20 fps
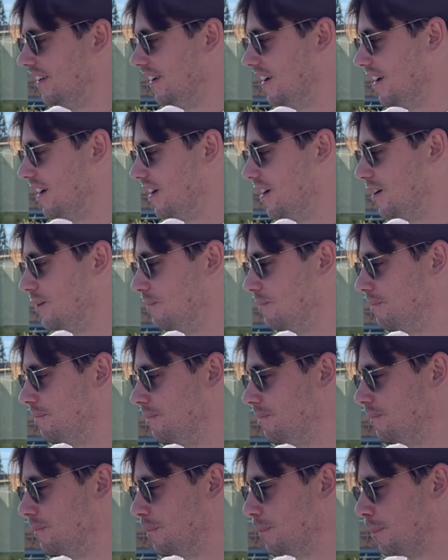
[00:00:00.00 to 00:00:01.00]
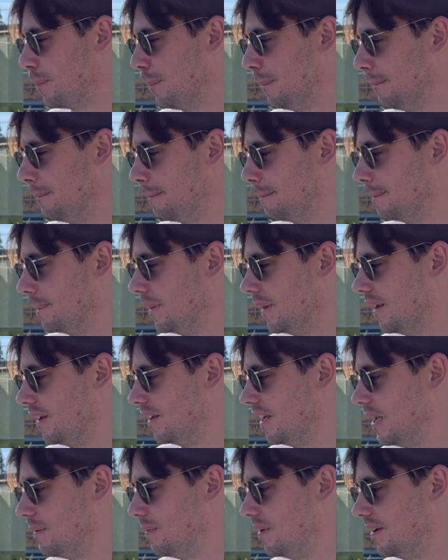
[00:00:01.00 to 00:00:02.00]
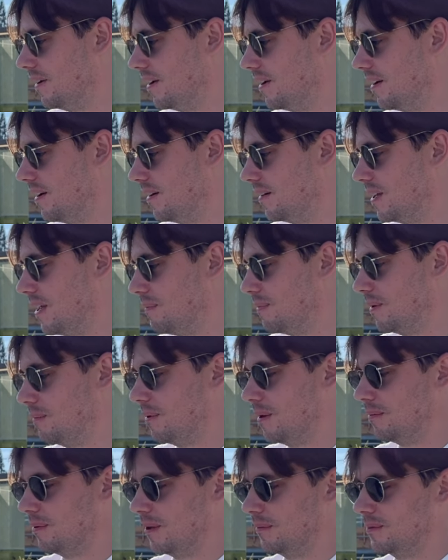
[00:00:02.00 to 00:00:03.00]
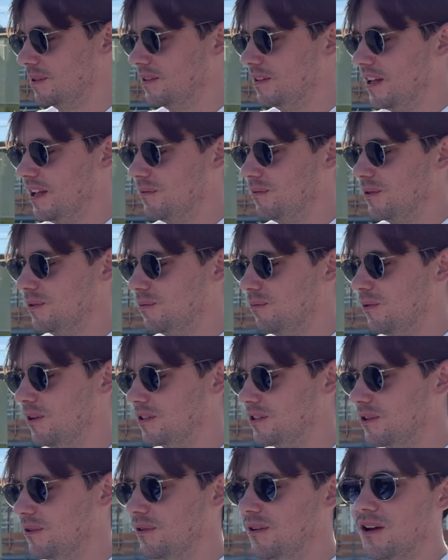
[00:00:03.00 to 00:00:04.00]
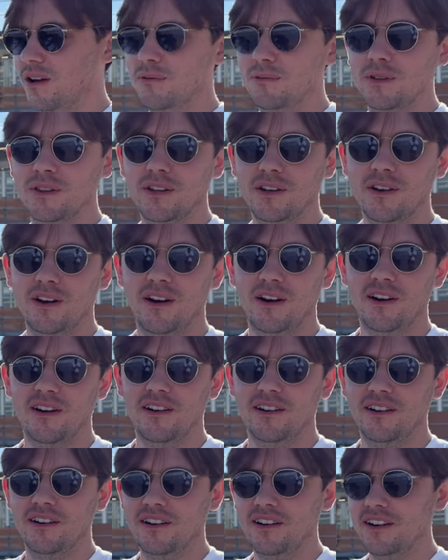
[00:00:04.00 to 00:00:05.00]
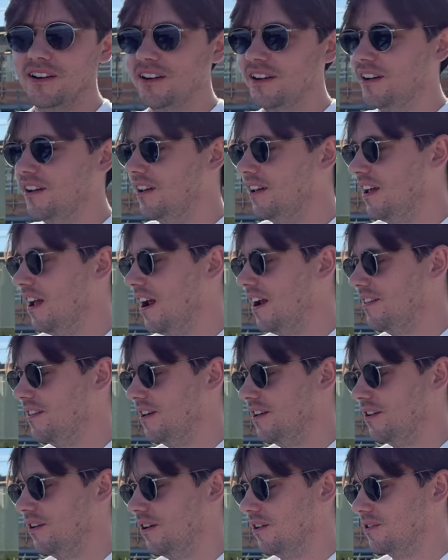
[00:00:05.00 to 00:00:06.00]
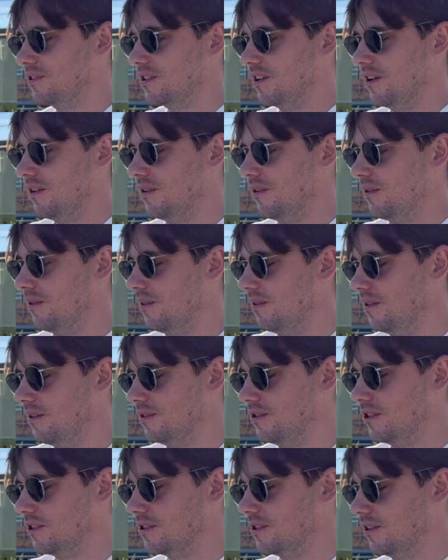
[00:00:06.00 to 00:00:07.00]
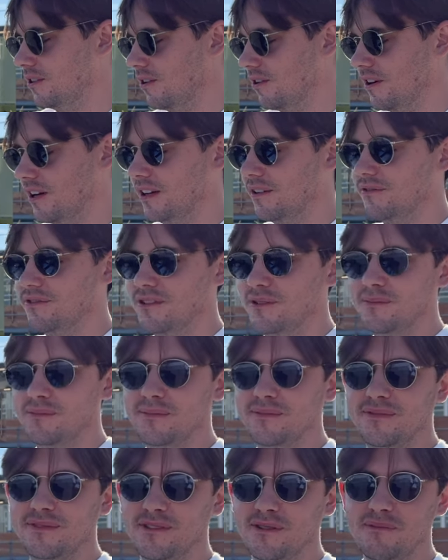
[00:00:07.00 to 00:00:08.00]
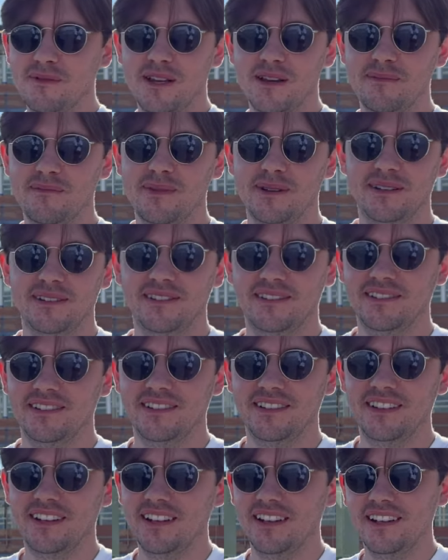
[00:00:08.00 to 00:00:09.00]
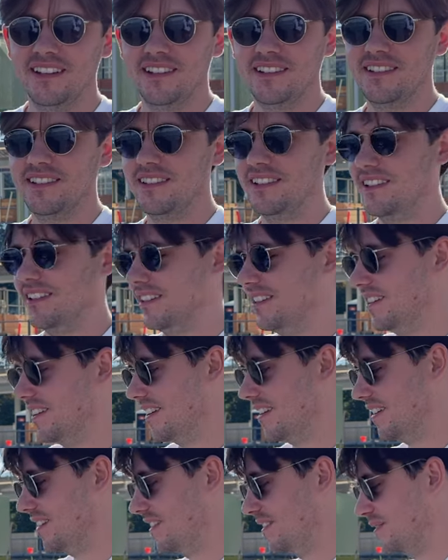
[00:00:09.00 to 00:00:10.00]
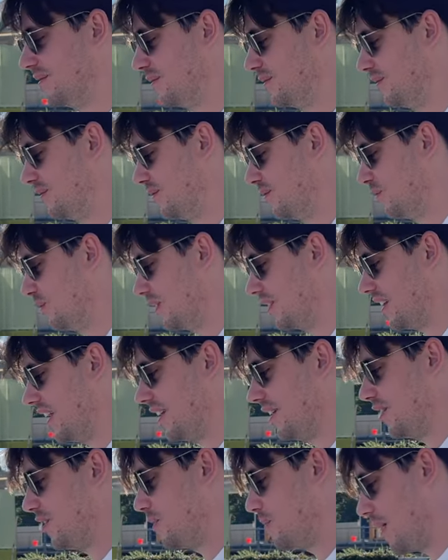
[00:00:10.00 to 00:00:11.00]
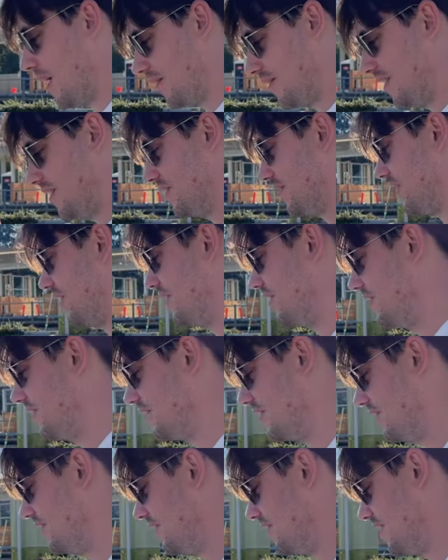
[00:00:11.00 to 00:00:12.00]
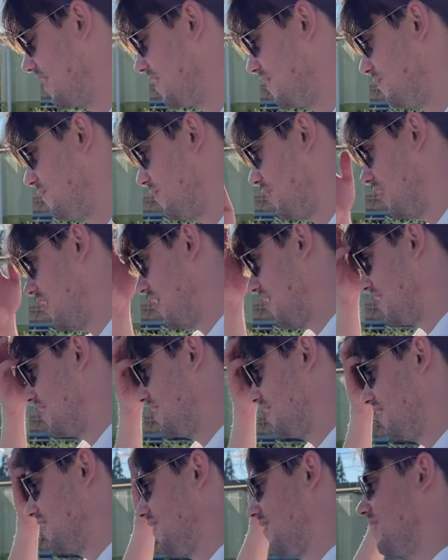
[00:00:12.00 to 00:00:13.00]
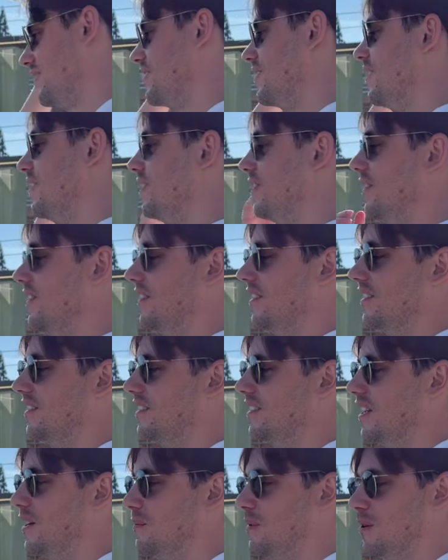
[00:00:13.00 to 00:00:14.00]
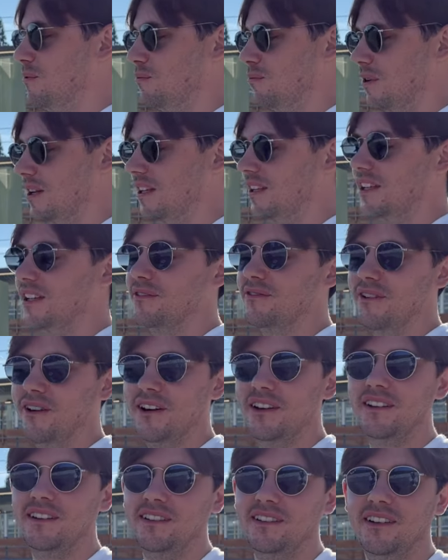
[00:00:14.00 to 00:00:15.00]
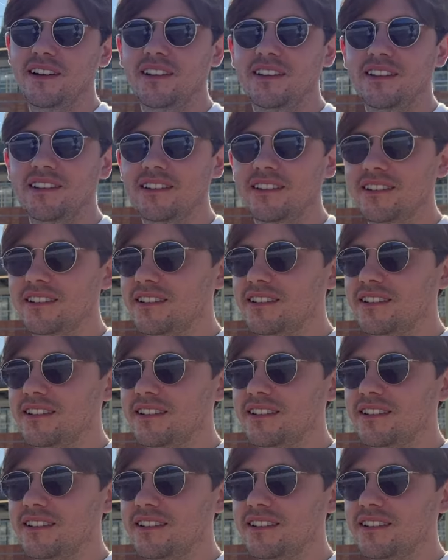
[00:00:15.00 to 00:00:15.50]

um, keeping uh, keeping people up to date with what's going on with the car, and then also just learning from from them and seeing uh, what they know about these cars and, and what I can learn. So it's going to be really fun, I think.